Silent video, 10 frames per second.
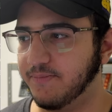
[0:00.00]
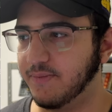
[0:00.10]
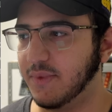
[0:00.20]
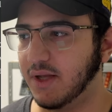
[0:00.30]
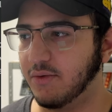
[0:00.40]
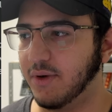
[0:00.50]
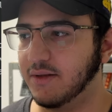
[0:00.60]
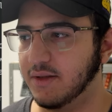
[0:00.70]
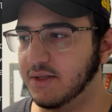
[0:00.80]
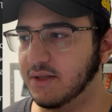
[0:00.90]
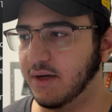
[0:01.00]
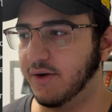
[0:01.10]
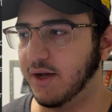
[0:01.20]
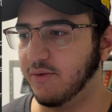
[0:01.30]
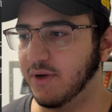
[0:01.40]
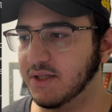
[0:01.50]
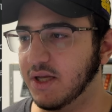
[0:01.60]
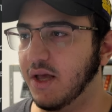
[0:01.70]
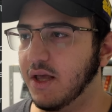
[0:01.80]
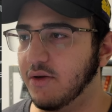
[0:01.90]
that created this entire Neko OS,
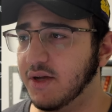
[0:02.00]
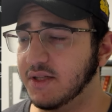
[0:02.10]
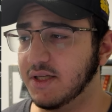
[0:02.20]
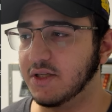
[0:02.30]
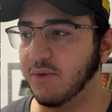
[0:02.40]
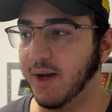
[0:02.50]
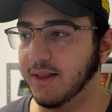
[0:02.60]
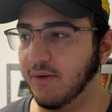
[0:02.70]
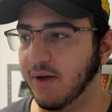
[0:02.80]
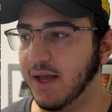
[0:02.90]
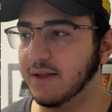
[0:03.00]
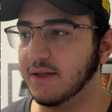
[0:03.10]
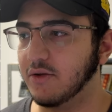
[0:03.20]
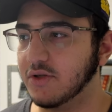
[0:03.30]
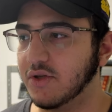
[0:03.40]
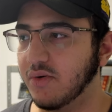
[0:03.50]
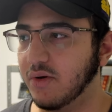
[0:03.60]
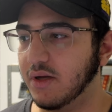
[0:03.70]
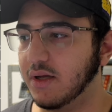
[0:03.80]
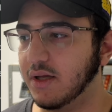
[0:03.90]
you can see it's quite long, and it also
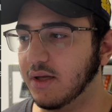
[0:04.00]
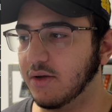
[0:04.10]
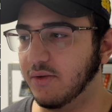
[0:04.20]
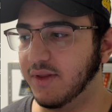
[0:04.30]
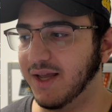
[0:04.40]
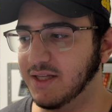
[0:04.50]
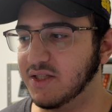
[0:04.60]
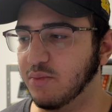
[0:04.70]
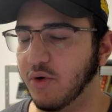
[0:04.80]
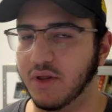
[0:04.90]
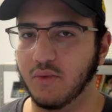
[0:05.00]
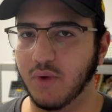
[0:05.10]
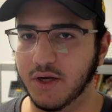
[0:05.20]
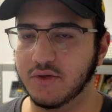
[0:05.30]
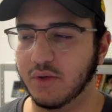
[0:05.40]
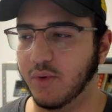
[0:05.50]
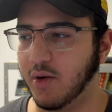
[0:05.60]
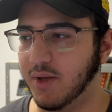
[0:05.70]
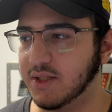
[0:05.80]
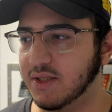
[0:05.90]
contains more than one user
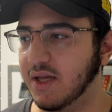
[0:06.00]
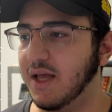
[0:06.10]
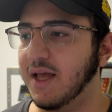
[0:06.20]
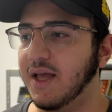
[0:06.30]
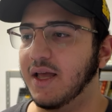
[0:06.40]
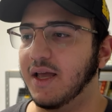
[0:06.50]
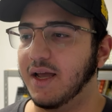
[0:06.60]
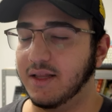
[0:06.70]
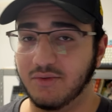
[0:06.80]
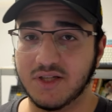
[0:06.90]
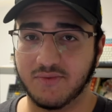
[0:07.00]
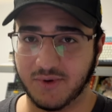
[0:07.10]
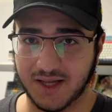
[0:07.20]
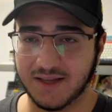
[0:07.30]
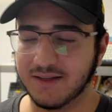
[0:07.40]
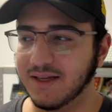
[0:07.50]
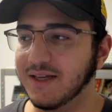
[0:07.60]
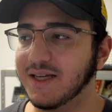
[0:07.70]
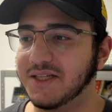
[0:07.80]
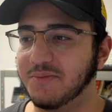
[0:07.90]
request. And the reason for that
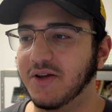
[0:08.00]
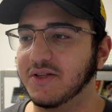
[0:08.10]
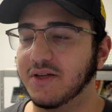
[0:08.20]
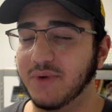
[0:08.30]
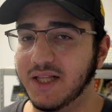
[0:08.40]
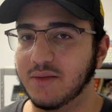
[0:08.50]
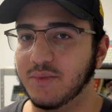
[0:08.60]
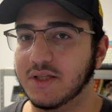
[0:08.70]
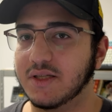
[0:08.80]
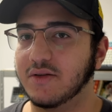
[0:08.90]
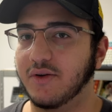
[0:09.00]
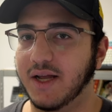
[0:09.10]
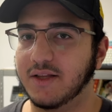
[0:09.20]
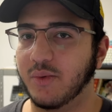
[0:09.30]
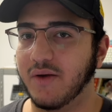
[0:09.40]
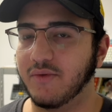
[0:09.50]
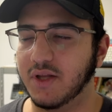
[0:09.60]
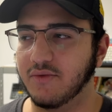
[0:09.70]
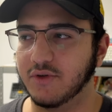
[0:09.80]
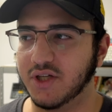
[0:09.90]
is because the rate limits on
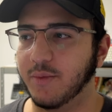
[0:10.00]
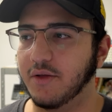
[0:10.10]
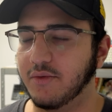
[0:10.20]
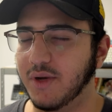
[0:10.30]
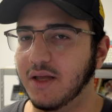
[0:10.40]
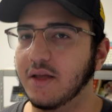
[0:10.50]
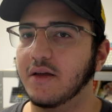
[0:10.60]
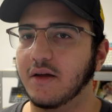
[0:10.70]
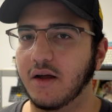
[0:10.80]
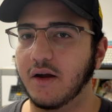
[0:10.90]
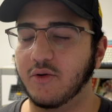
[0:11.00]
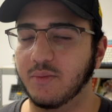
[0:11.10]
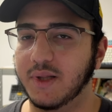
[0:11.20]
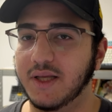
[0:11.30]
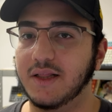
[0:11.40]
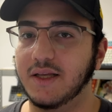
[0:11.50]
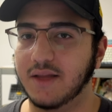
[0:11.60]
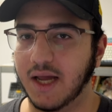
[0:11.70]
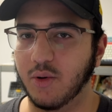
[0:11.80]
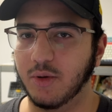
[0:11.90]
Anti-Gravity for Gemini 3 are completely
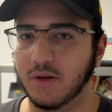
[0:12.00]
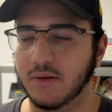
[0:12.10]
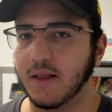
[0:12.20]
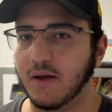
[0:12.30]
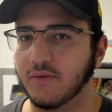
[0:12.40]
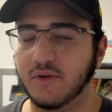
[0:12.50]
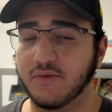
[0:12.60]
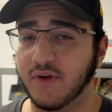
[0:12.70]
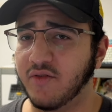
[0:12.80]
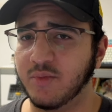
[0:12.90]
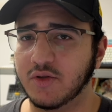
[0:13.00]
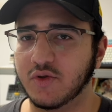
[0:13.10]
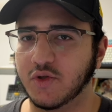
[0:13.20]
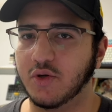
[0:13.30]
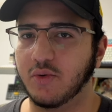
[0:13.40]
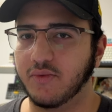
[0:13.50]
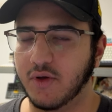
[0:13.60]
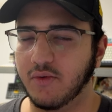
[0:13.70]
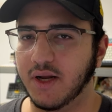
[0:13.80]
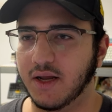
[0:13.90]
terrible. After 5 minutes or so of
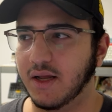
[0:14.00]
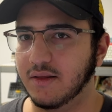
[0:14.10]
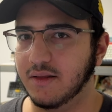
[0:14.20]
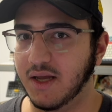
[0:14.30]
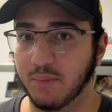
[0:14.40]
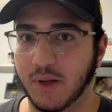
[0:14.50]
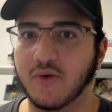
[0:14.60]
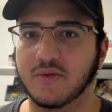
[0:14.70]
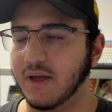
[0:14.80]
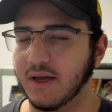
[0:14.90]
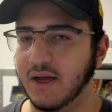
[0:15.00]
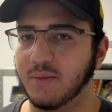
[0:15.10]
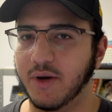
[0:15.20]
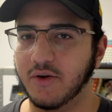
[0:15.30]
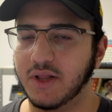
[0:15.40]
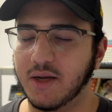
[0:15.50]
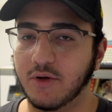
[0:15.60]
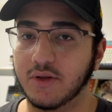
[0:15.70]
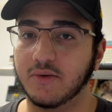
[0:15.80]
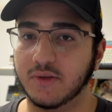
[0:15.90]
coding, they blocked me. And apparently I'm
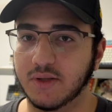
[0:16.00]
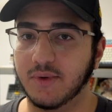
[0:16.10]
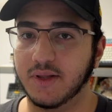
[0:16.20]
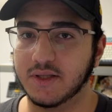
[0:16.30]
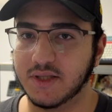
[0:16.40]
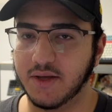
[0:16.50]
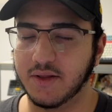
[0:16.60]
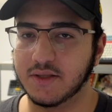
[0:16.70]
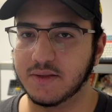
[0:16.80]
not the only one that's saying this.